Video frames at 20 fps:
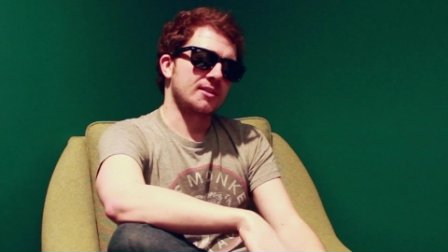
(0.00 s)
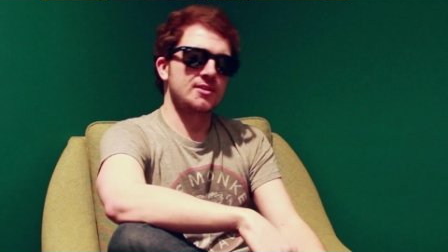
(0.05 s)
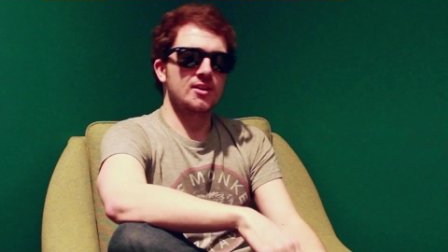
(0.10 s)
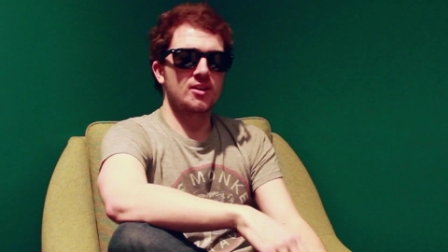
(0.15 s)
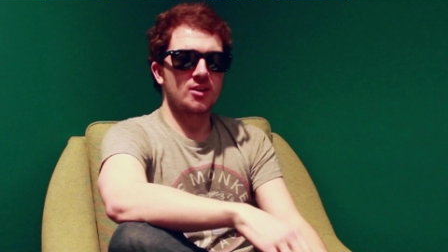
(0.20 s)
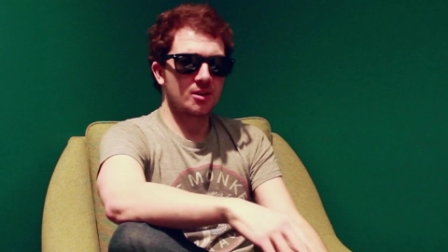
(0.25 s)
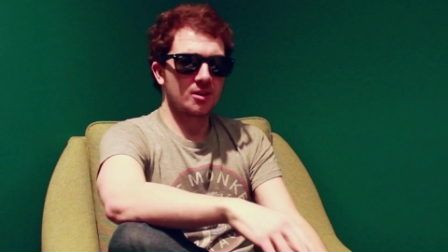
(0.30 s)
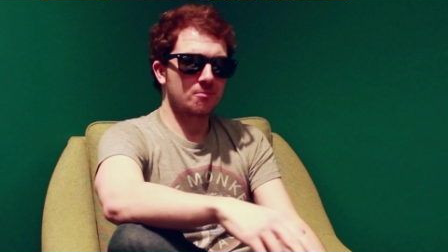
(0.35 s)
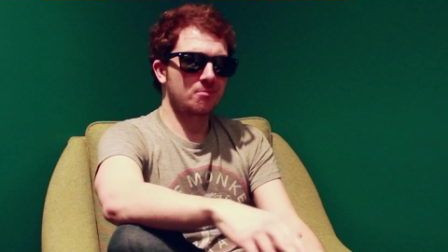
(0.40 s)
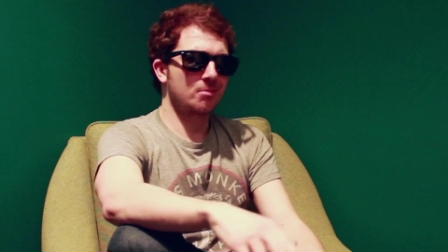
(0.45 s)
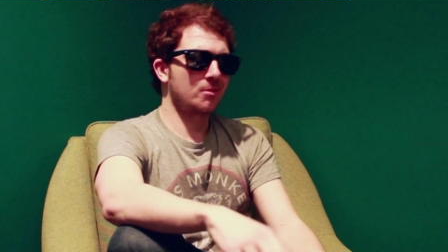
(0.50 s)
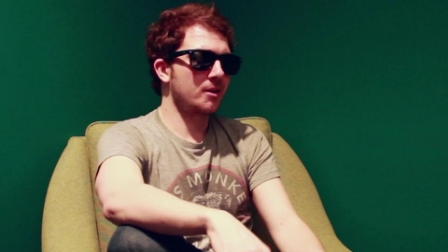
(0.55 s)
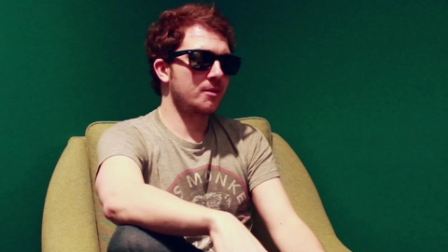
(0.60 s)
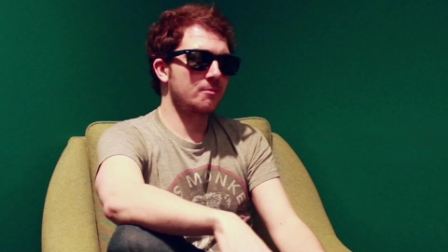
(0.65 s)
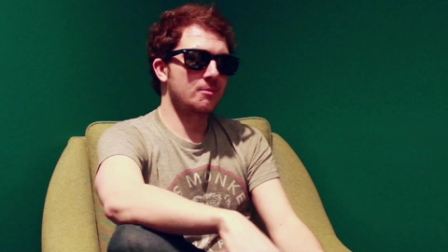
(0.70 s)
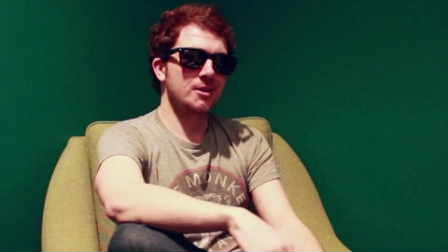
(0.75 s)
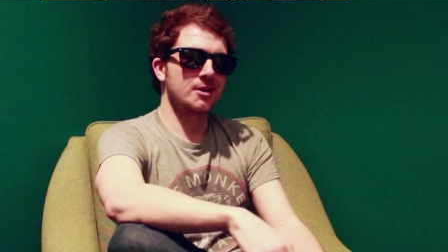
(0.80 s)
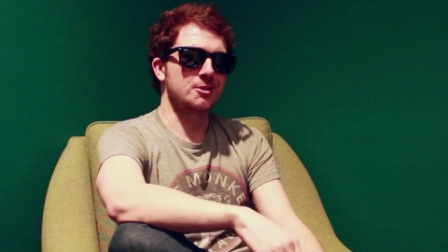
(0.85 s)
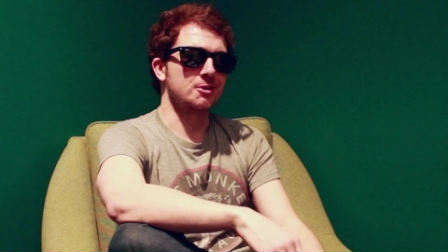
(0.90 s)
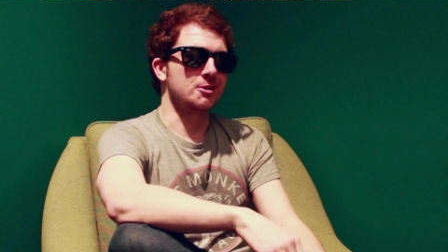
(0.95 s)
so you can pretty
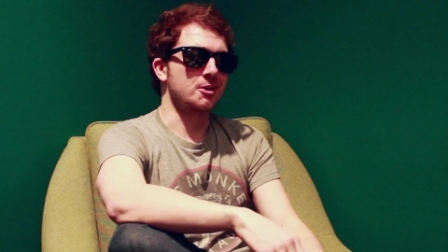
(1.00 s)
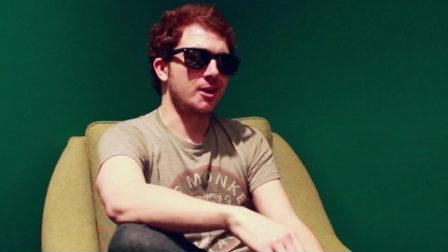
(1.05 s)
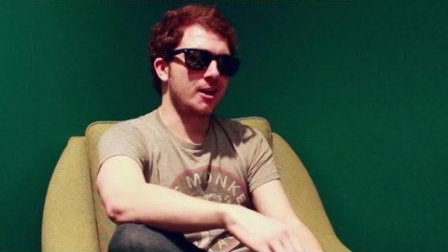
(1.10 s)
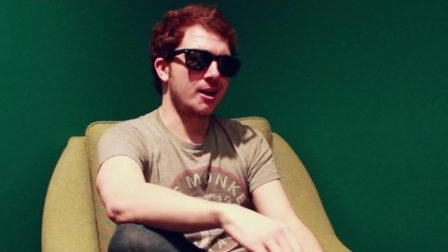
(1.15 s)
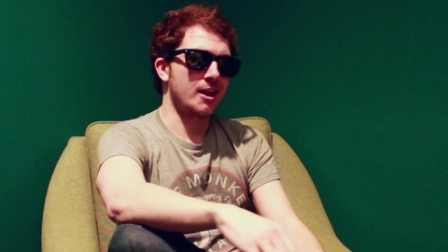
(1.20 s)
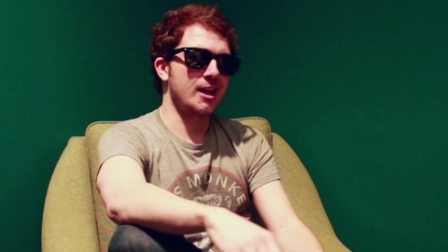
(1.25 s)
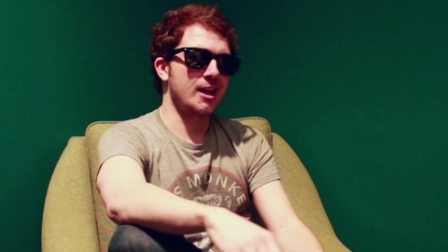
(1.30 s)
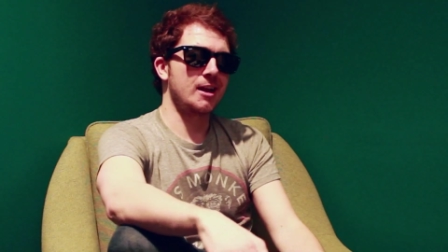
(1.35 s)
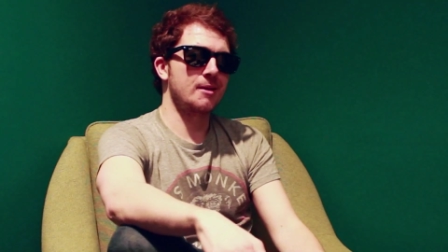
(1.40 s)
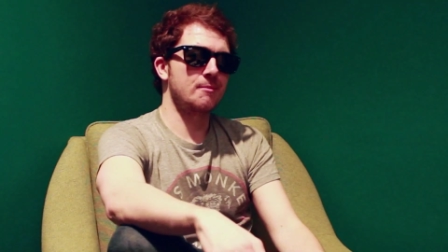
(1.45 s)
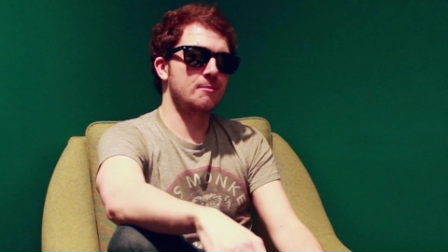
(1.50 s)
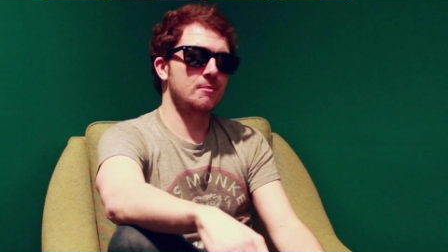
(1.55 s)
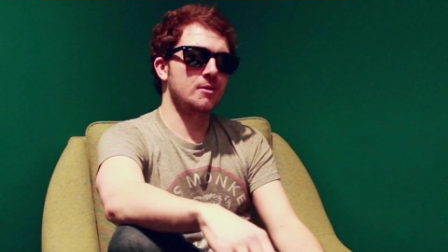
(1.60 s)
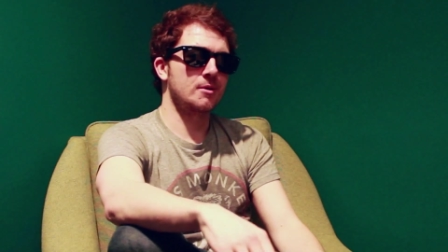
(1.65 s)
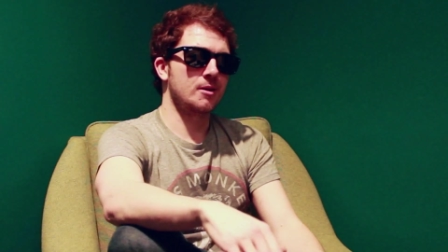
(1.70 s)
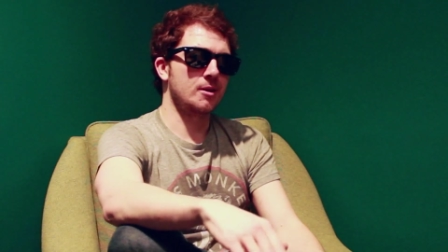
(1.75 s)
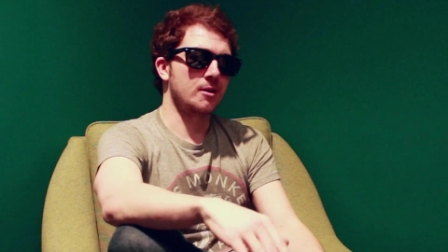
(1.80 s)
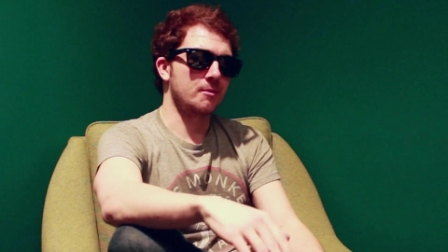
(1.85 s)
much name